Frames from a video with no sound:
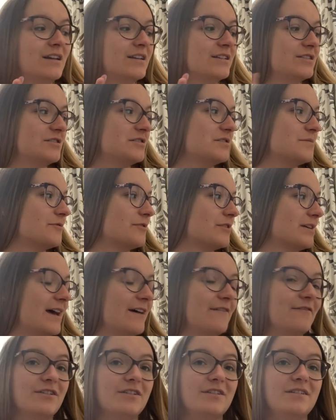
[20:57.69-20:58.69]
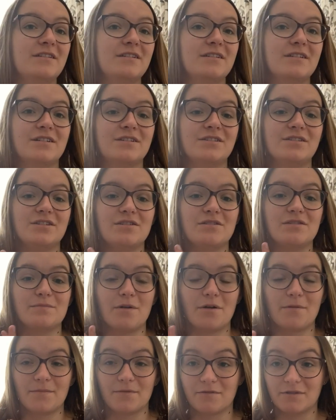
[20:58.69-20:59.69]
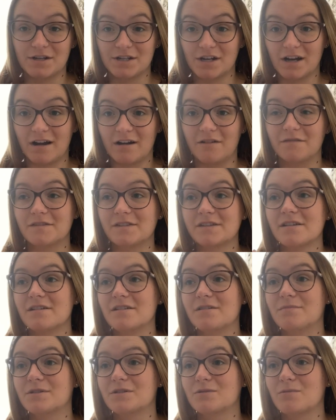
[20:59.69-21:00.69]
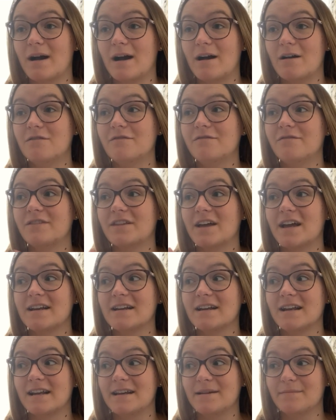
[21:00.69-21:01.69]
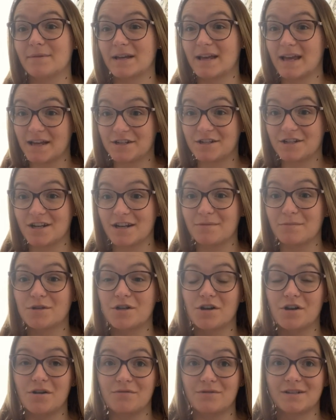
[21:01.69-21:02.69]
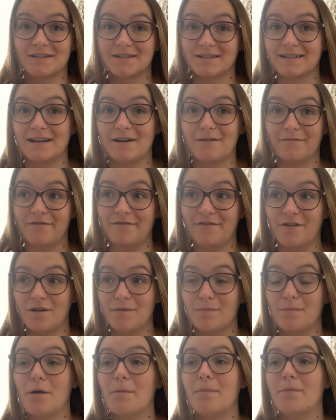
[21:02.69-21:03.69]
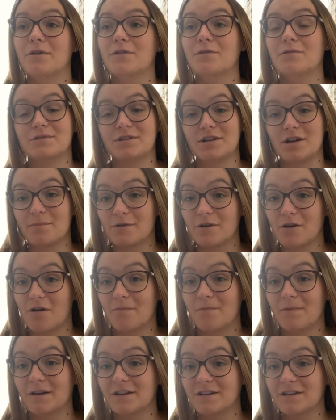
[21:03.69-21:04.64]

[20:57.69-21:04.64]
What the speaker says: Do number 11 and do the bottom three shelves. Number 12, then clean my kitchen, which I know doesn't sound fun, but I'll put an audiobook on while